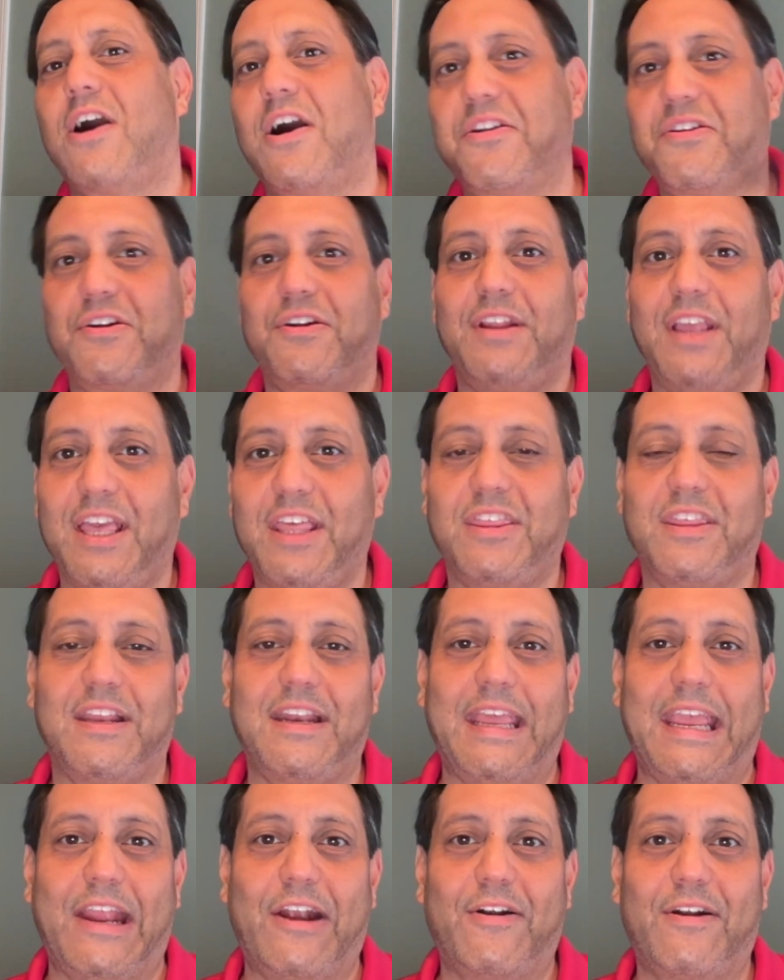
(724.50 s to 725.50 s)
underneath
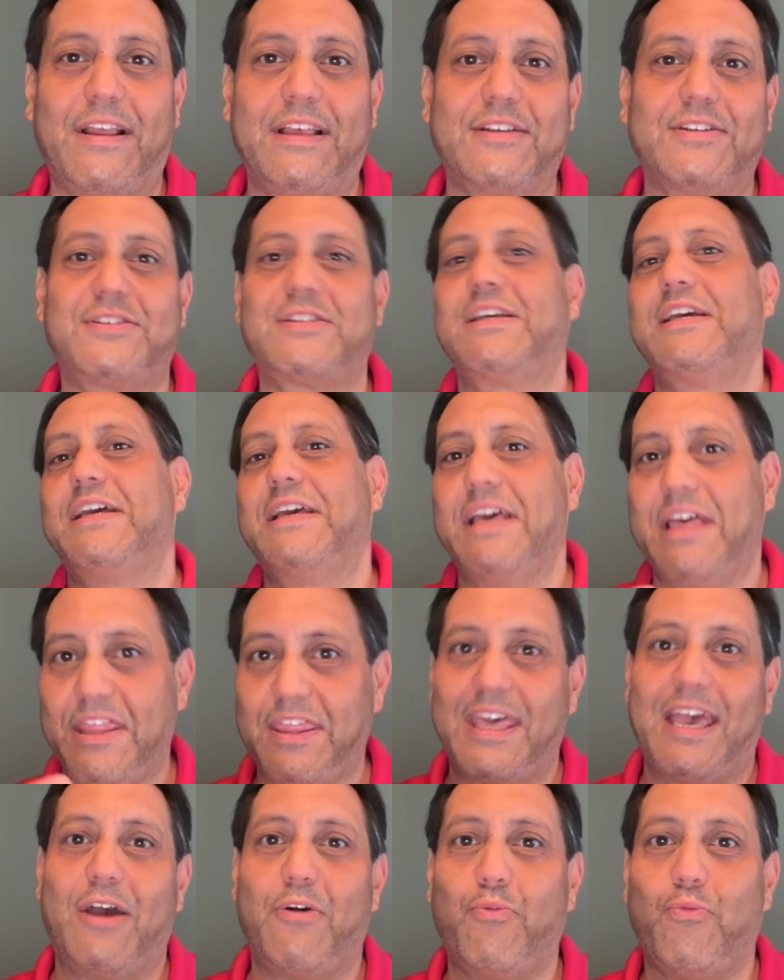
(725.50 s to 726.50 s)
in areas
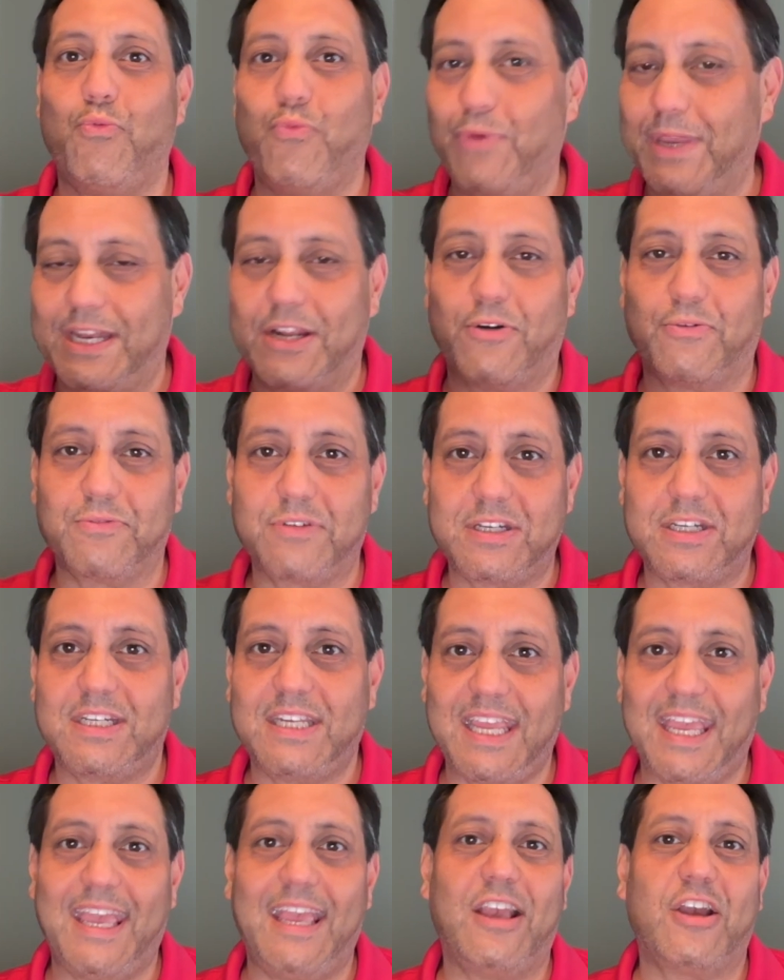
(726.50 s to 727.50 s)
that we don't
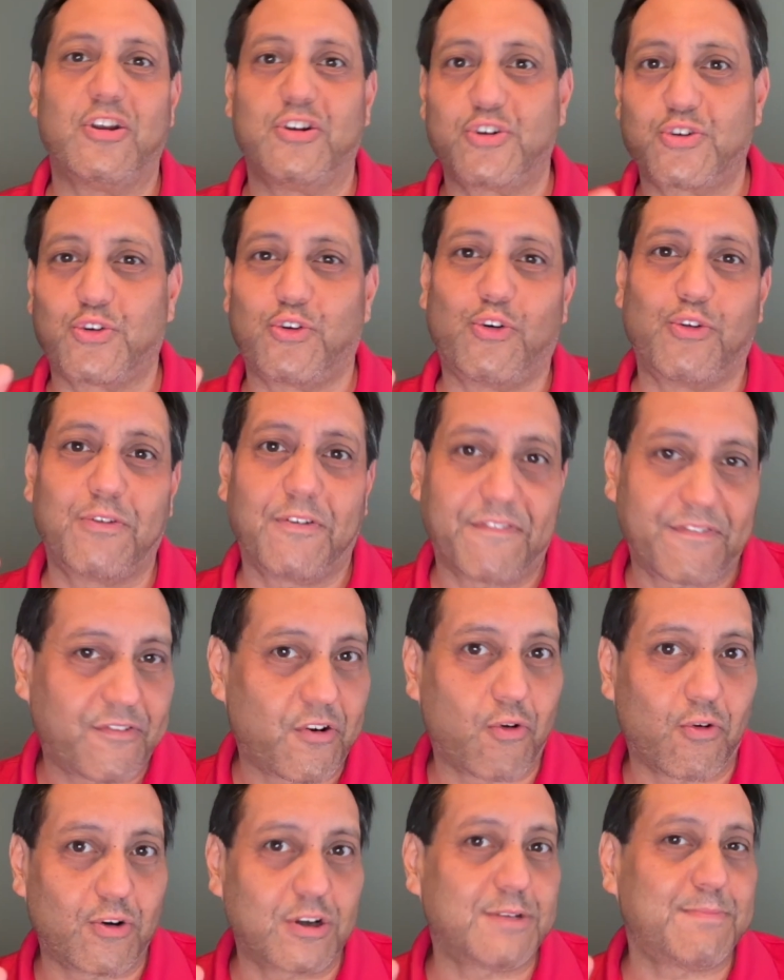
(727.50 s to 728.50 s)
see, controlled, of
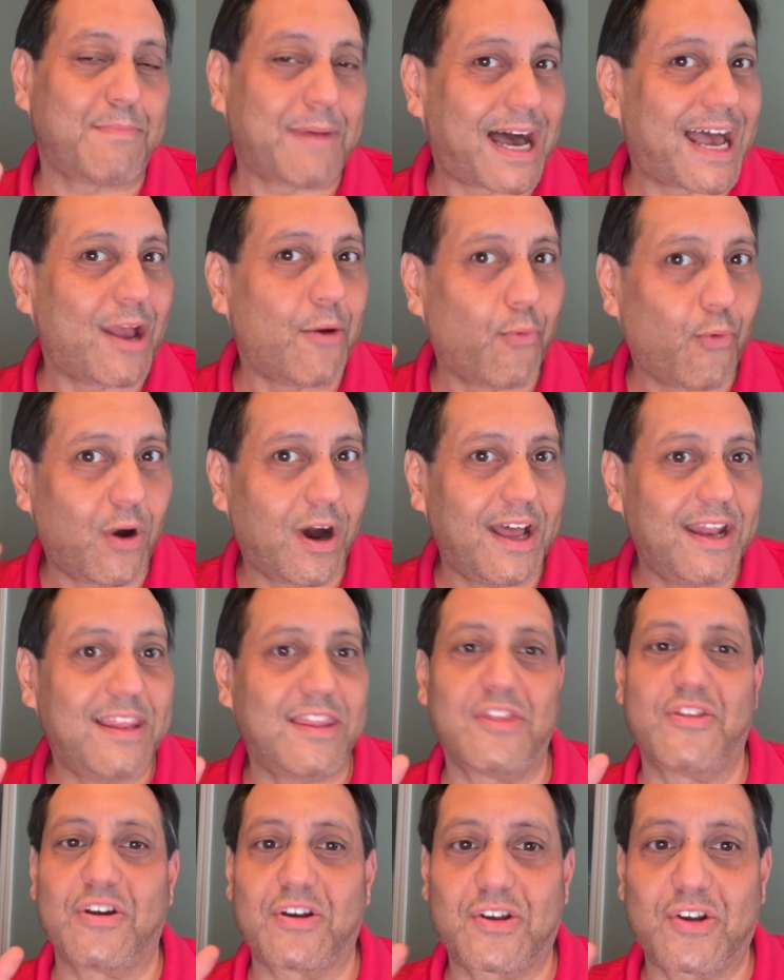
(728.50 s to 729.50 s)
course, by
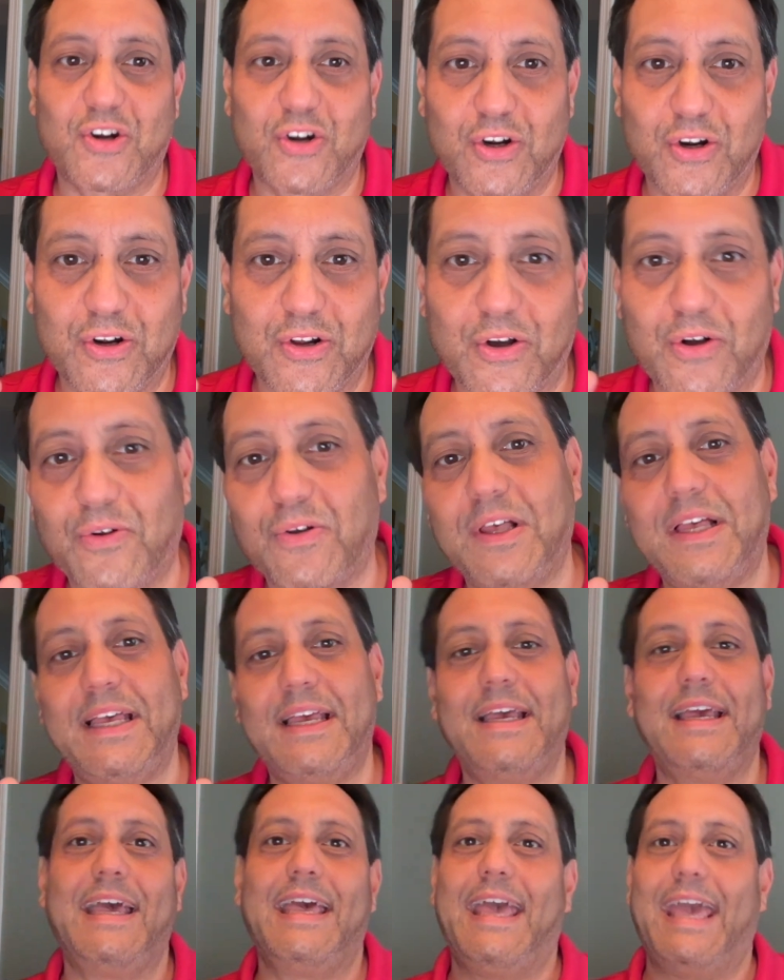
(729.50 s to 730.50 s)
what? The kernel.
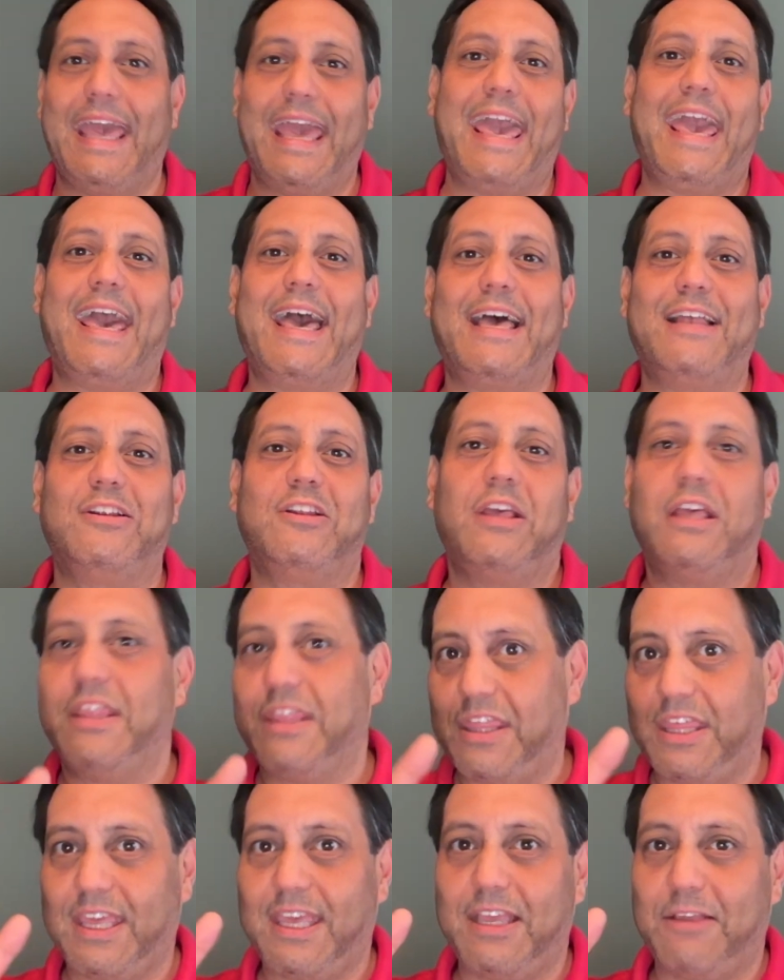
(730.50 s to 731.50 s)
And
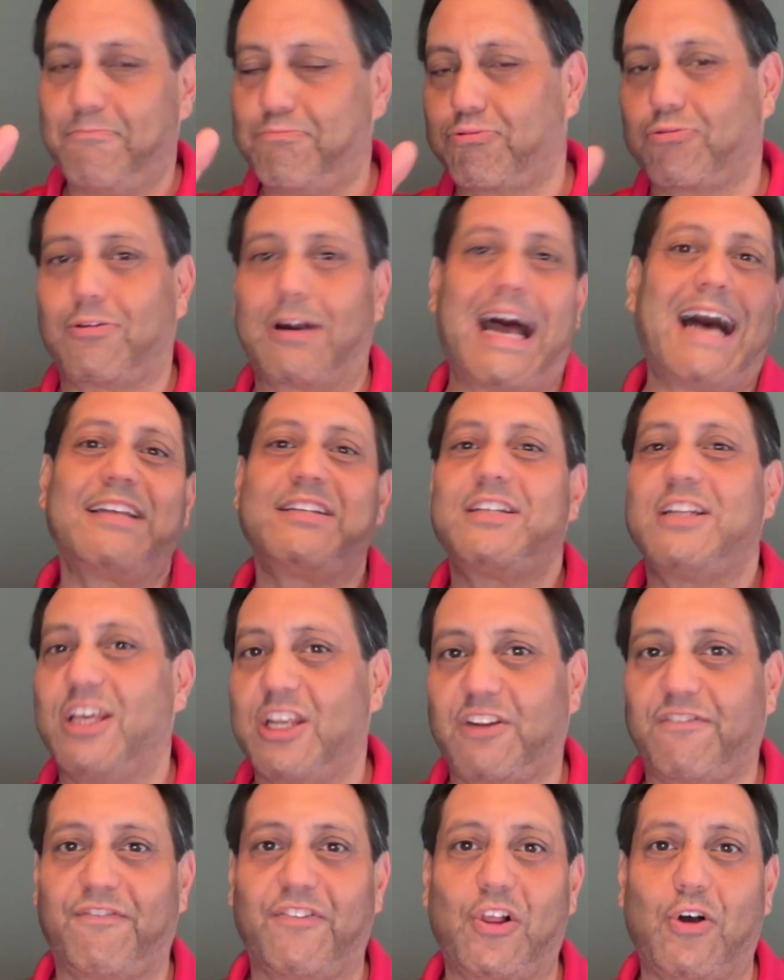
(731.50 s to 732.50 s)
the
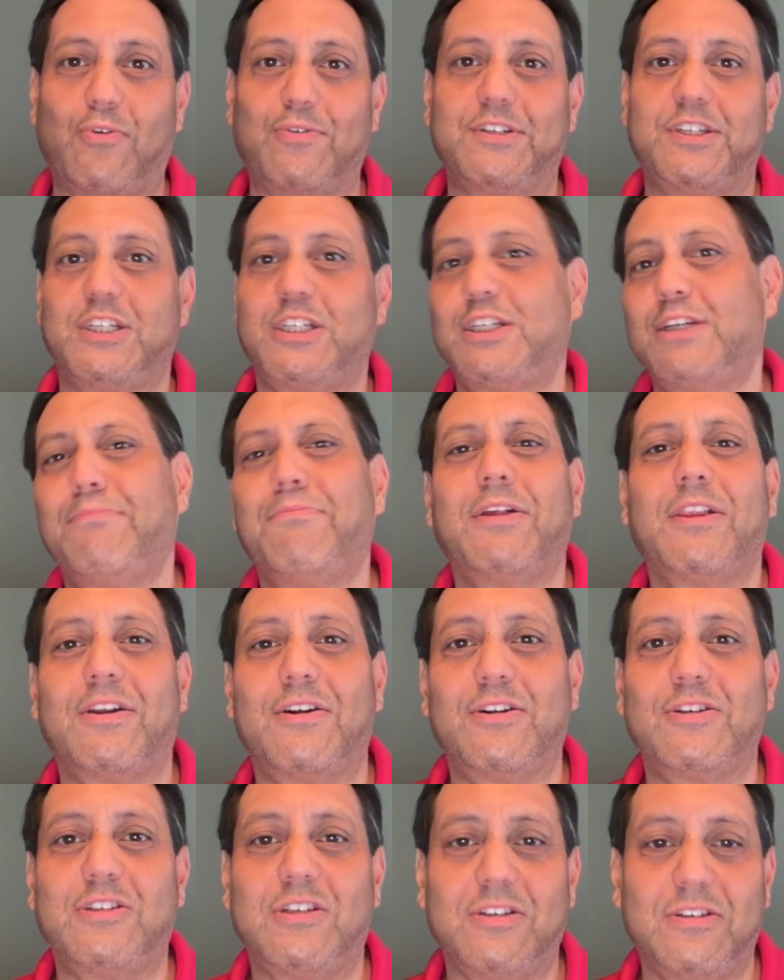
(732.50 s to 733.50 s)
process flow is
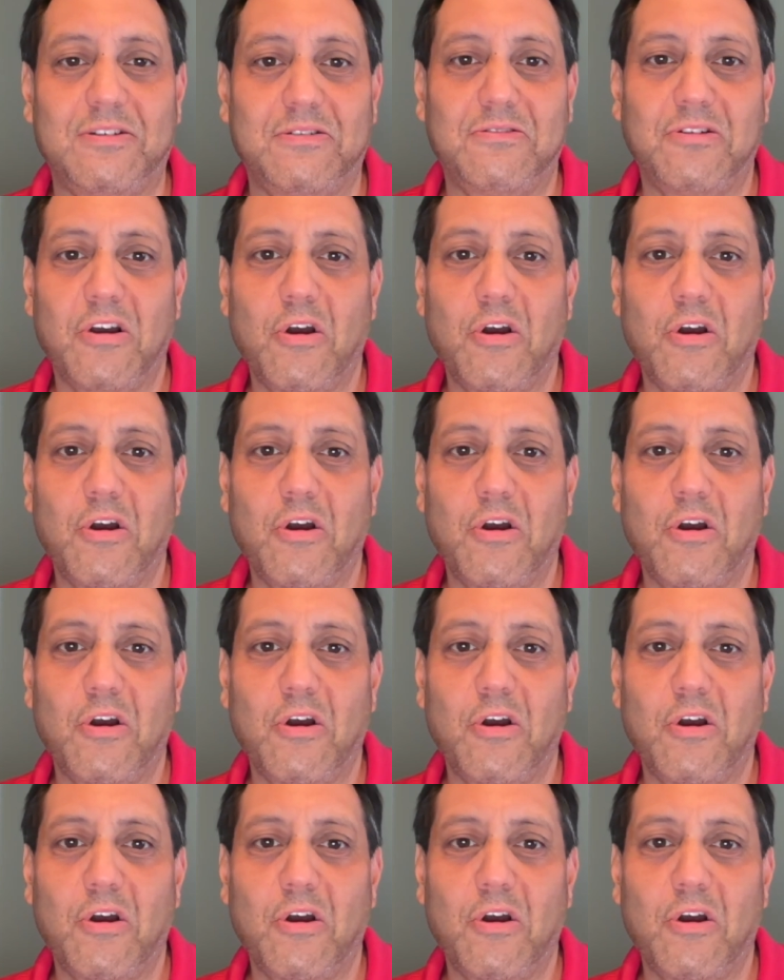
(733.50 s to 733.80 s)
similar to